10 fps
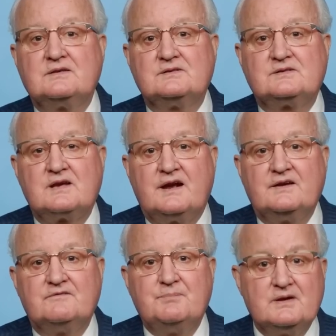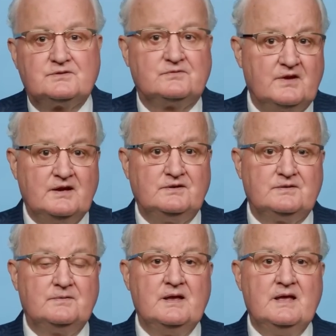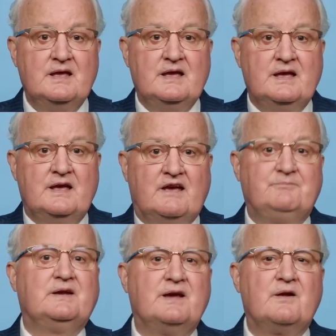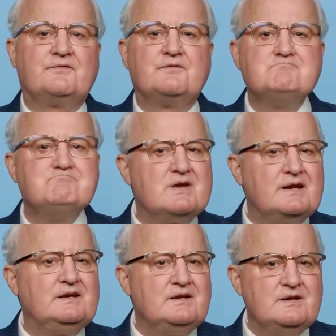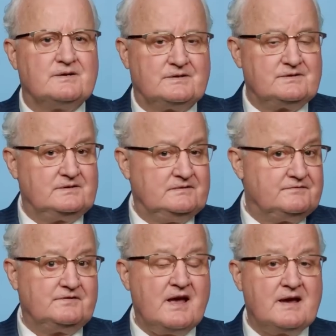And if a governing body member is kicked out and his talks are erased,